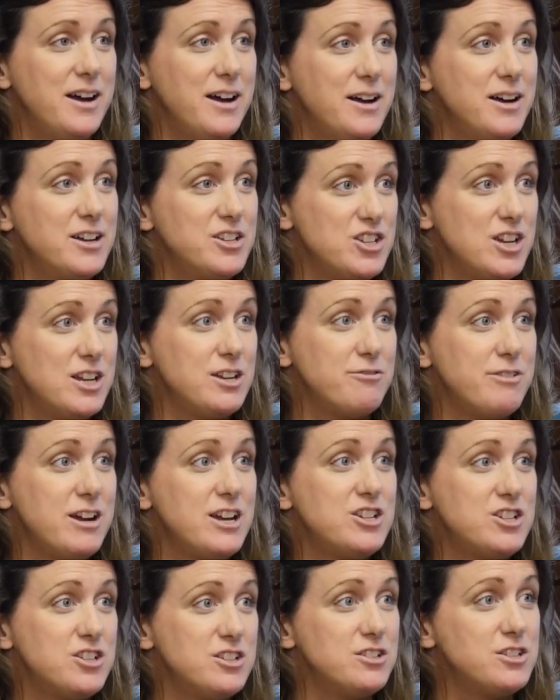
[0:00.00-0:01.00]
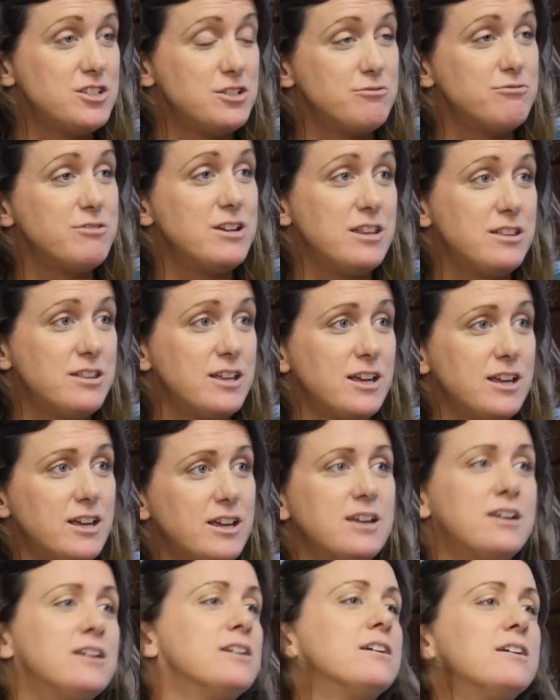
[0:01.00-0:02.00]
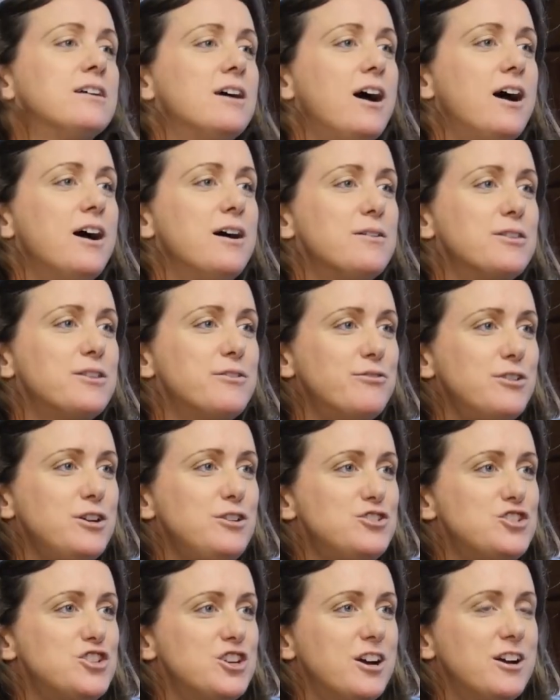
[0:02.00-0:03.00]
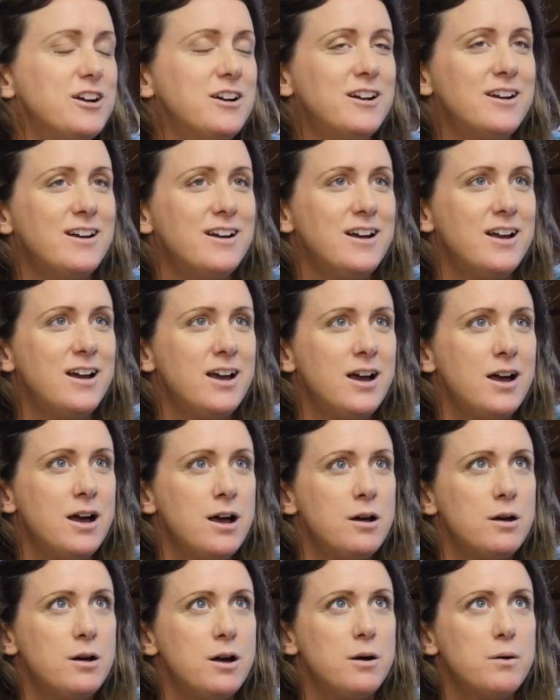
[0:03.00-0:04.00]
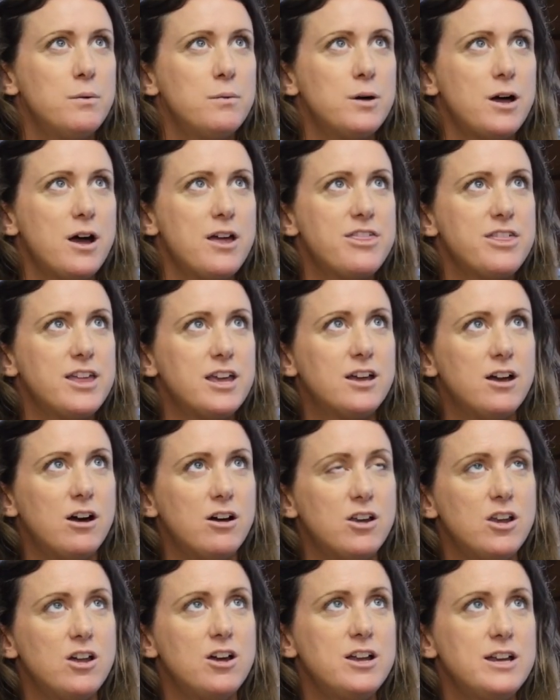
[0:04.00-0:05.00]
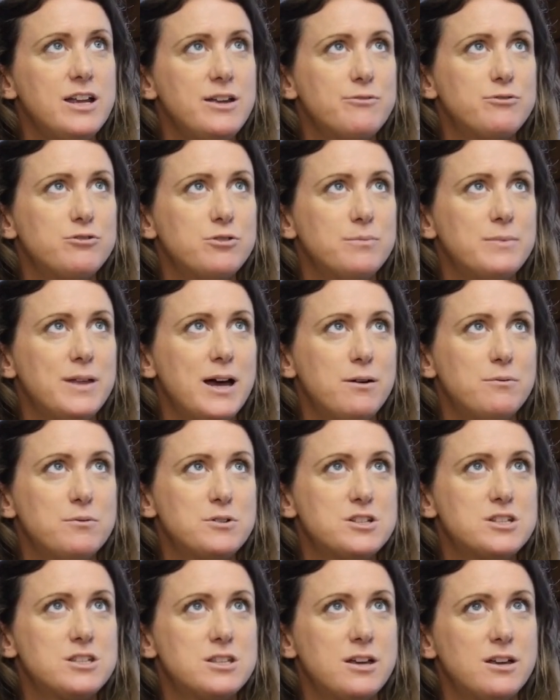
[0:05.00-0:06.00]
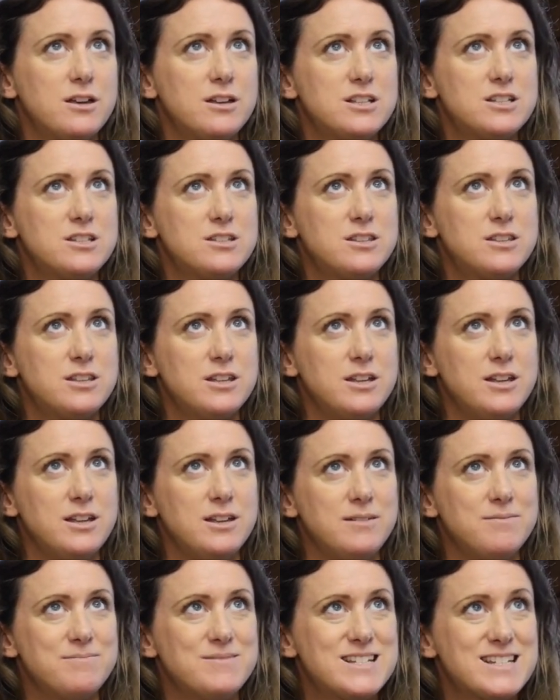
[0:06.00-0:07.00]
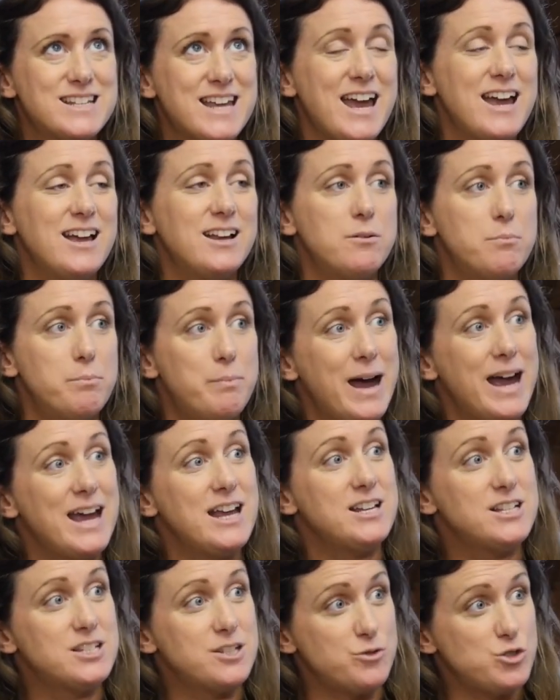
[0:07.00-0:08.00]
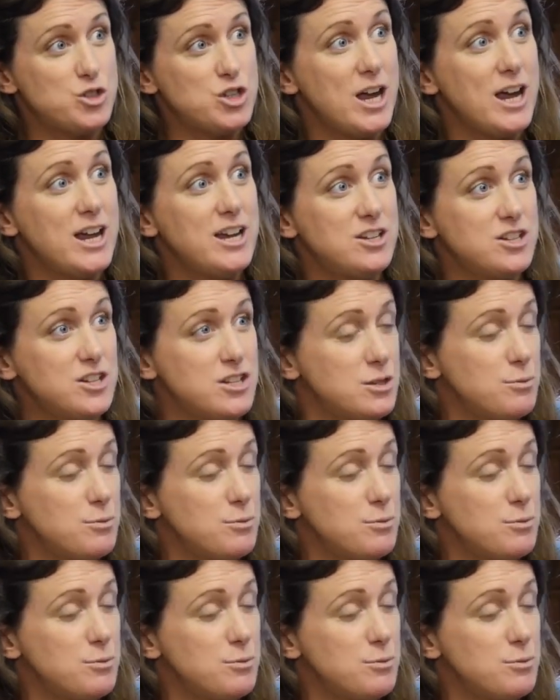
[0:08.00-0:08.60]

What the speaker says: a generation to rethink the future. I think our learning from that was that the scale and pace of change